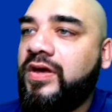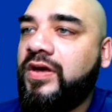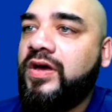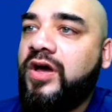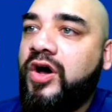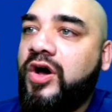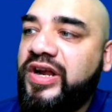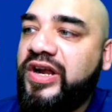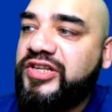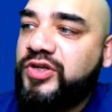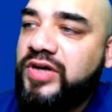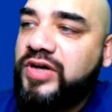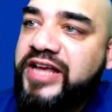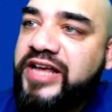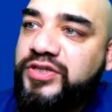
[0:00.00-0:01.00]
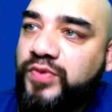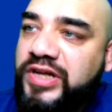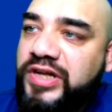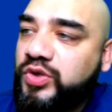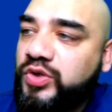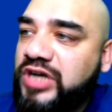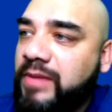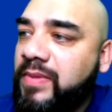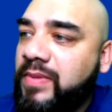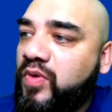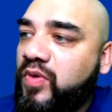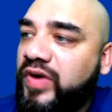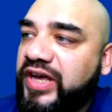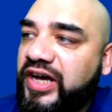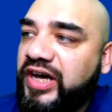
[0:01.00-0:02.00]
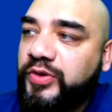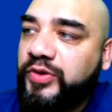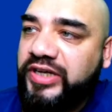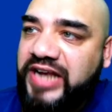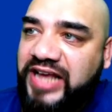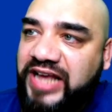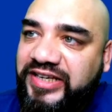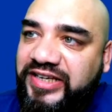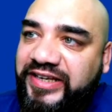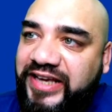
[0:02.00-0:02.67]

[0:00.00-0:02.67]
Alright, so guys, once you come up over here, you can actually get a